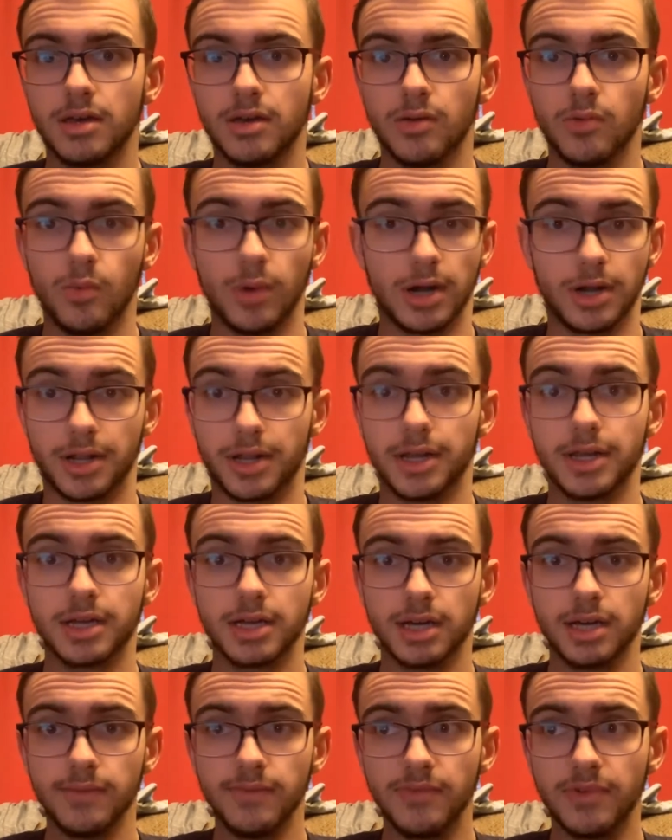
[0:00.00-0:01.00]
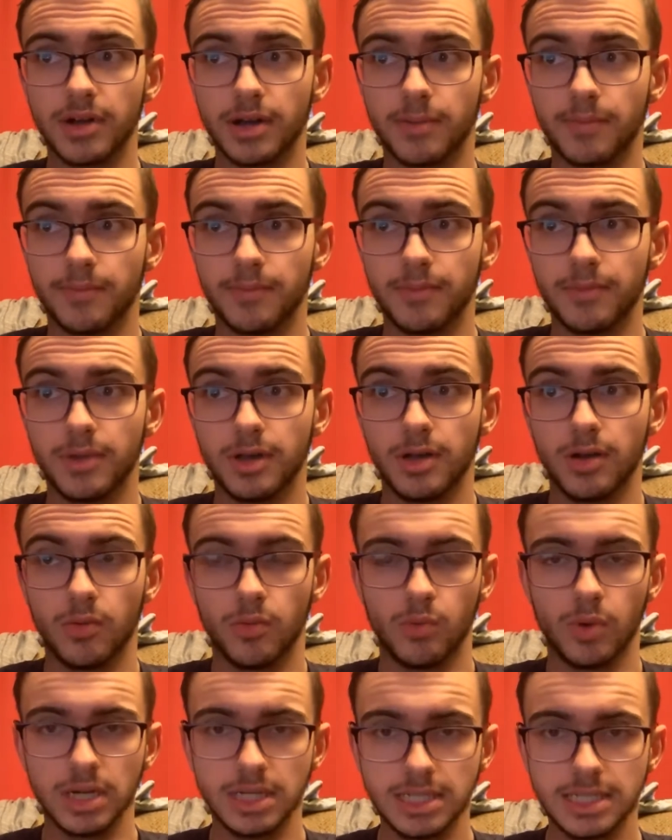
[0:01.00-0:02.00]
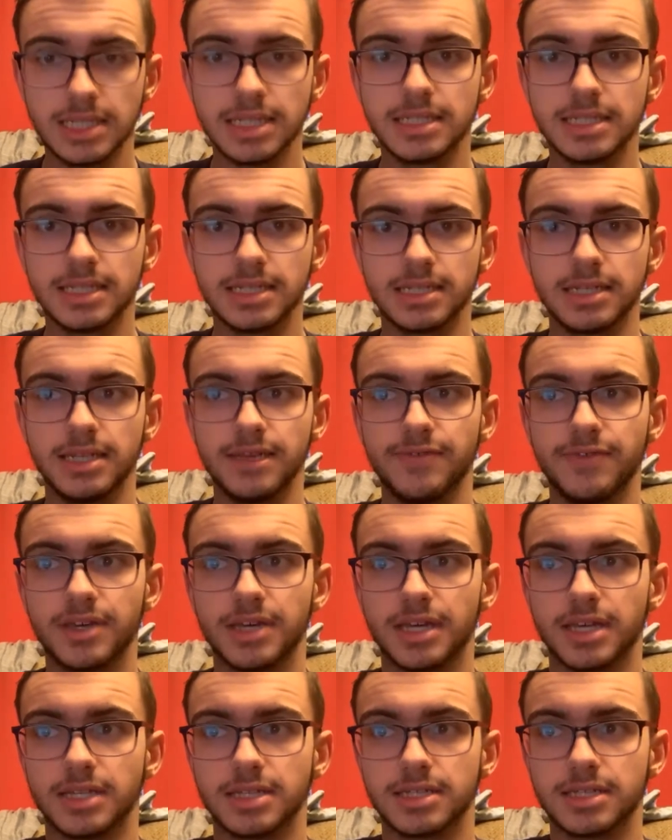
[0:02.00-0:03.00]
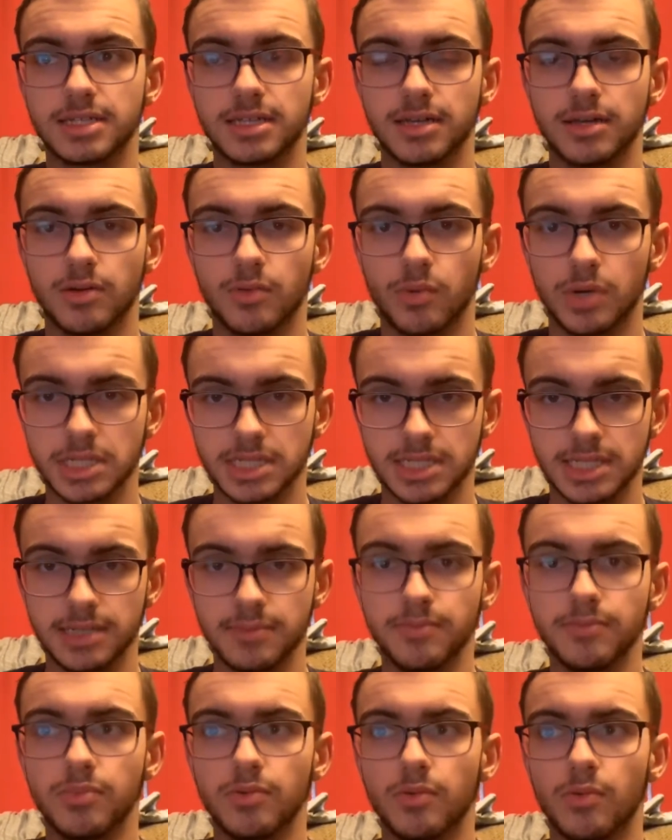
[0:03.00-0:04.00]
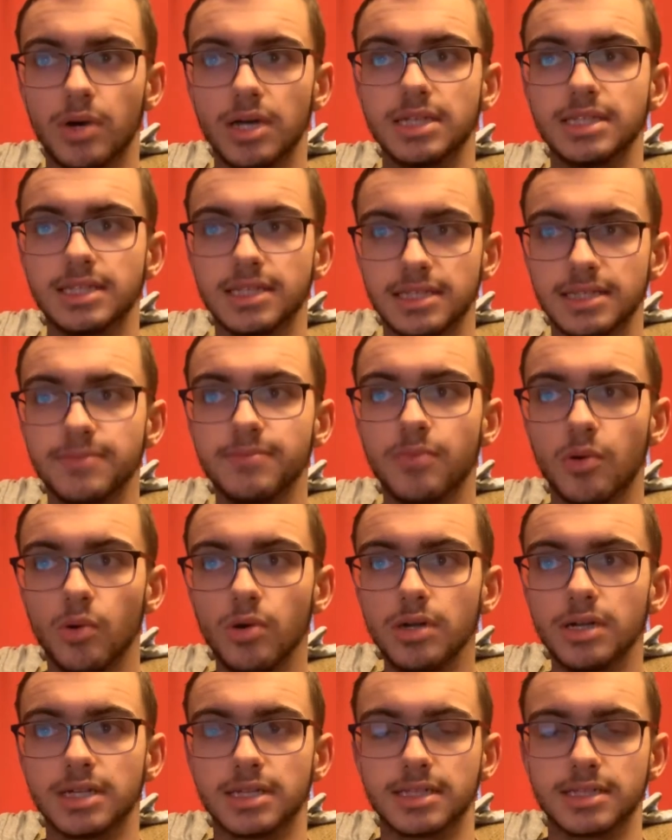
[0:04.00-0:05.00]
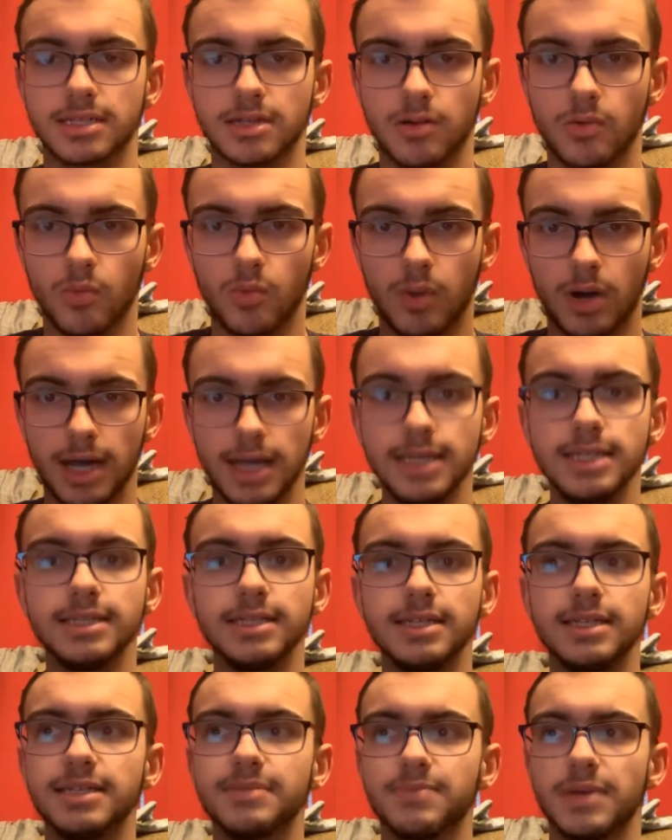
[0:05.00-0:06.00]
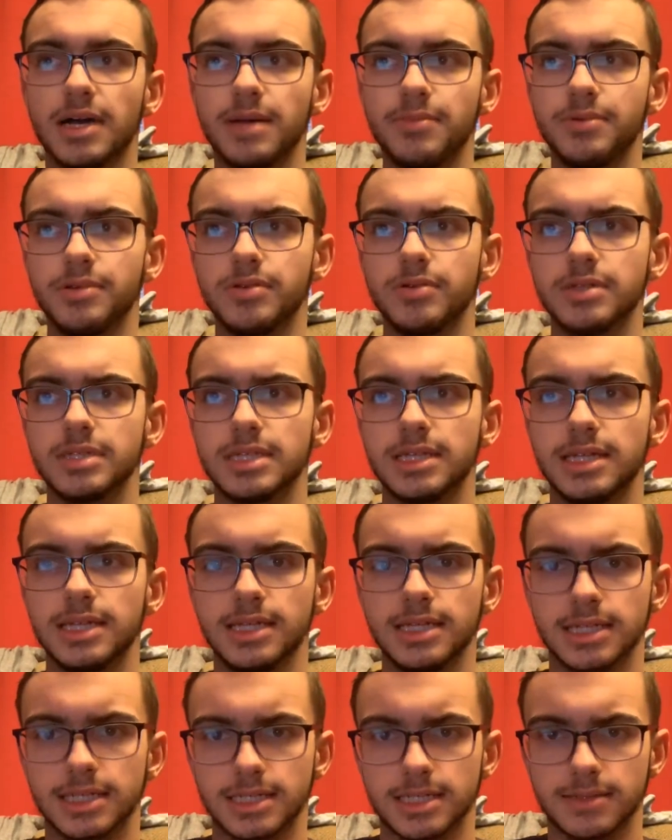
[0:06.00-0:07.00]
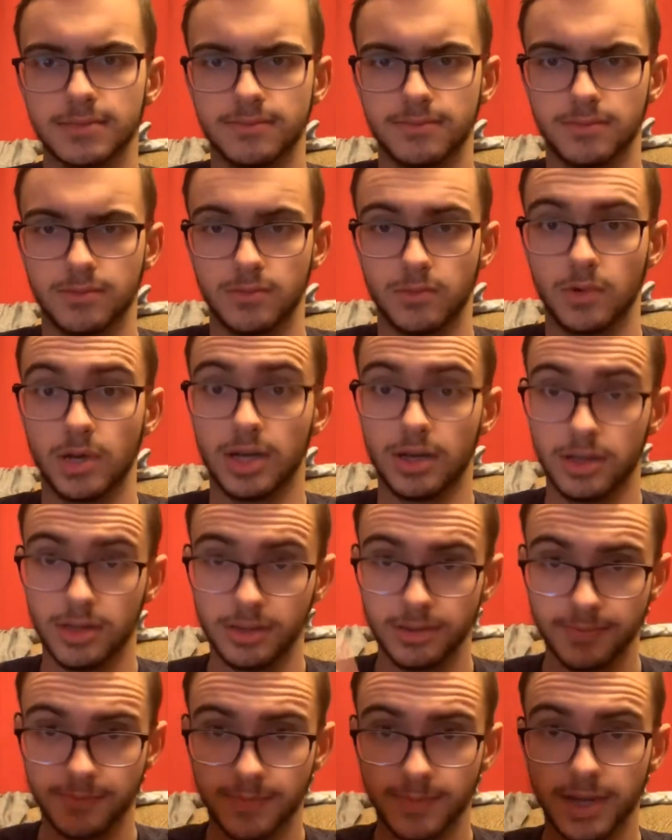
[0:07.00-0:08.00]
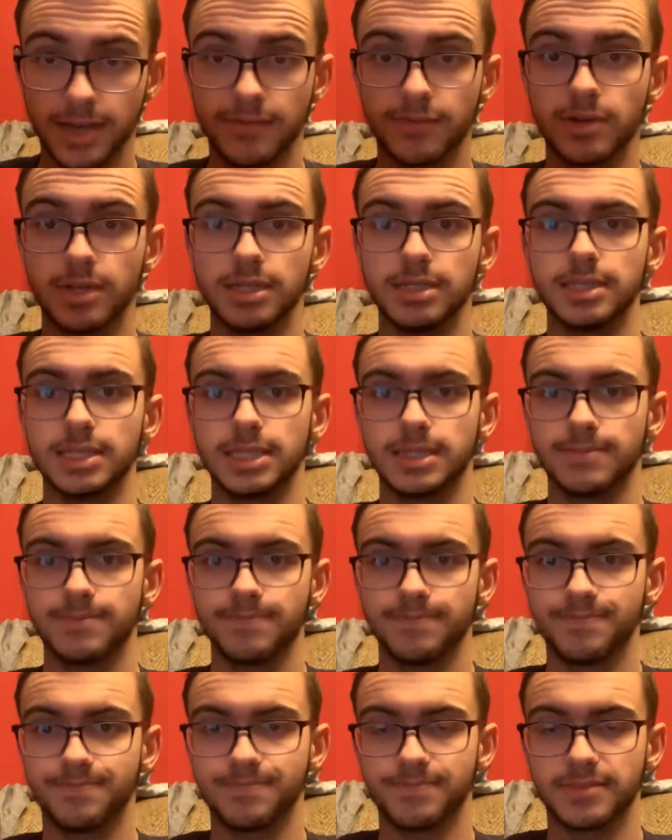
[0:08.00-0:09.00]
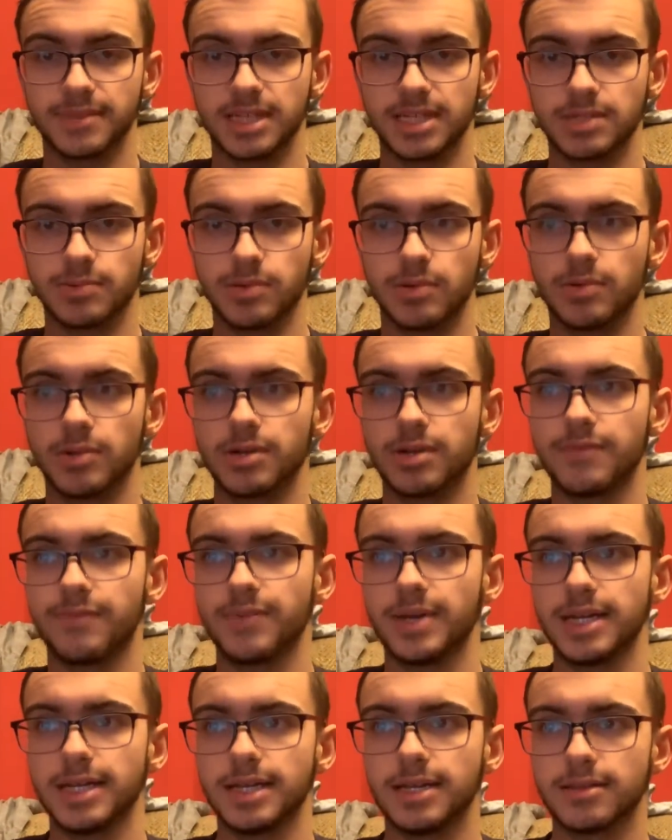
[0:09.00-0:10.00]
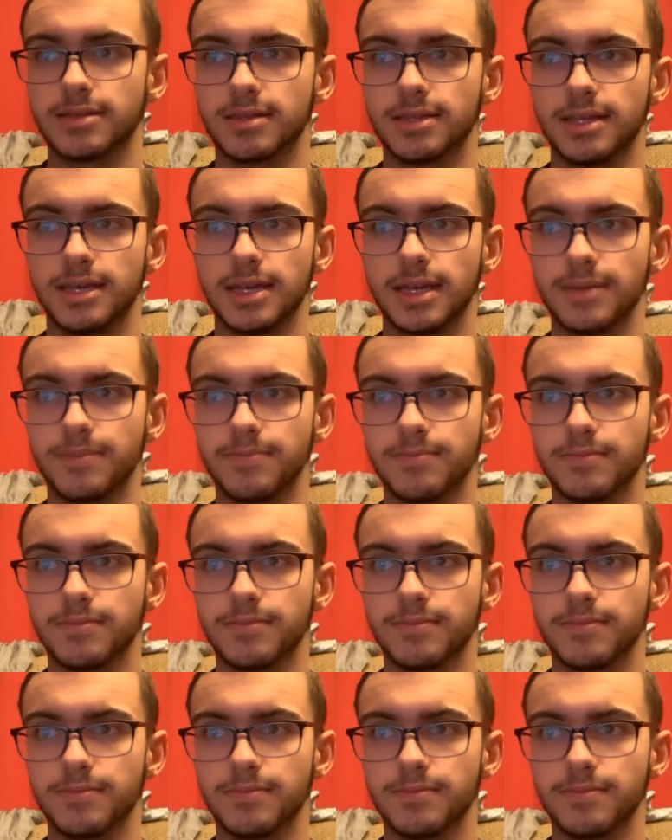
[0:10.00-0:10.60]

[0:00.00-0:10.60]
Where did it come from? What's its significance? What's its importance? Why is it as popular as it is? Well, my friends, that's what we're going to find out today.